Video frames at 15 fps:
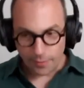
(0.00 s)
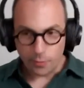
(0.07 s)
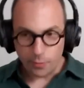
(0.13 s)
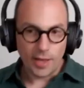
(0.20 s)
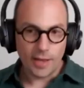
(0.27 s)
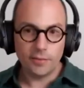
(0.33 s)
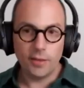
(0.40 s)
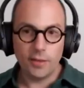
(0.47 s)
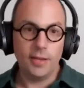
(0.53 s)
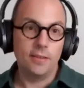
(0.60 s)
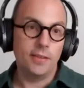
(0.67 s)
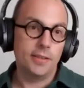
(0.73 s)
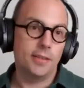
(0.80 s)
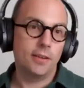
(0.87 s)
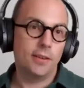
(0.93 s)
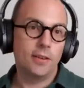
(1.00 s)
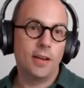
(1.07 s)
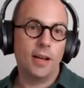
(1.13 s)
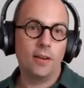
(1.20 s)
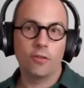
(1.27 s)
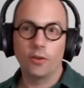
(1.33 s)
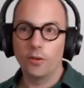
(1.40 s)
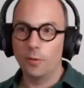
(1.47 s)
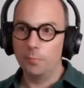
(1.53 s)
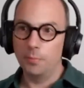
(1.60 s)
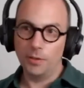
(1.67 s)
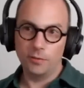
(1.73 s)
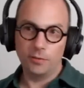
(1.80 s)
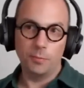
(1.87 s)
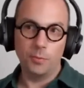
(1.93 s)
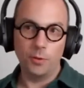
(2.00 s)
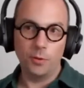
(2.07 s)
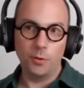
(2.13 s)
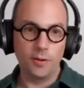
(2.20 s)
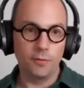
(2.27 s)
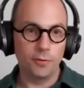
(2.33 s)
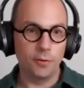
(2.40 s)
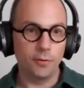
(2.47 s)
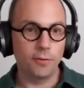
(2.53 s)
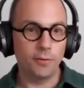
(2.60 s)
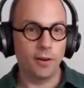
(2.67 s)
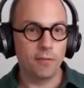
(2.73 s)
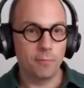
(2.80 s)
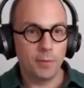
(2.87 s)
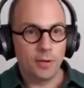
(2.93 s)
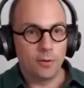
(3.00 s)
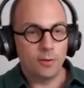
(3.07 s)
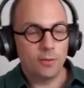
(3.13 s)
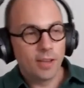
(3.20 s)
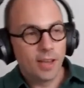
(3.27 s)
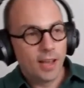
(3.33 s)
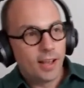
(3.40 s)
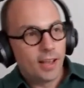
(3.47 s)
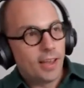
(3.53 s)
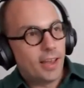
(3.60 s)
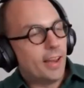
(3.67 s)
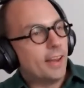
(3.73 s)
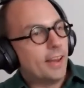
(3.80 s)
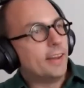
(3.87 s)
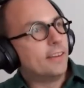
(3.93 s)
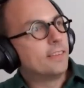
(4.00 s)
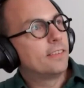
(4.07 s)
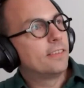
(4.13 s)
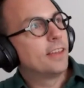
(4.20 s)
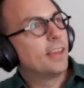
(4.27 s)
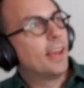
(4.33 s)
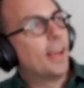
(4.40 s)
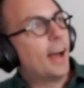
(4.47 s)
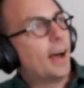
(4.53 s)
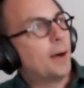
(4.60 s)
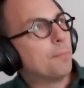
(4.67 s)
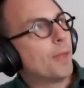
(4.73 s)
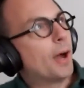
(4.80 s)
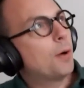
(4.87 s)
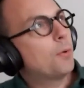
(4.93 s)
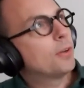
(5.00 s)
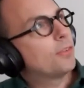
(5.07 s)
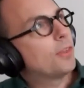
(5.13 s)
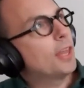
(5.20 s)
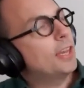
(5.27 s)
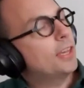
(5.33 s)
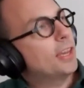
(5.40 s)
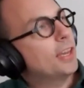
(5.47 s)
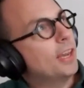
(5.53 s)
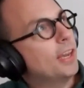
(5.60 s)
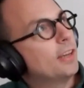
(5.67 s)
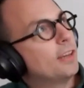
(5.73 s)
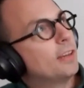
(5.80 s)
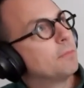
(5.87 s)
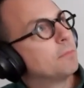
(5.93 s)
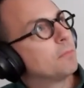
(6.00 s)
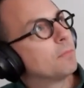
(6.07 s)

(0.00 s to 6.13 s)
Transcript: And the last thing, and then I'll shut up because I'm already over the 5 minutes, is I was thinking,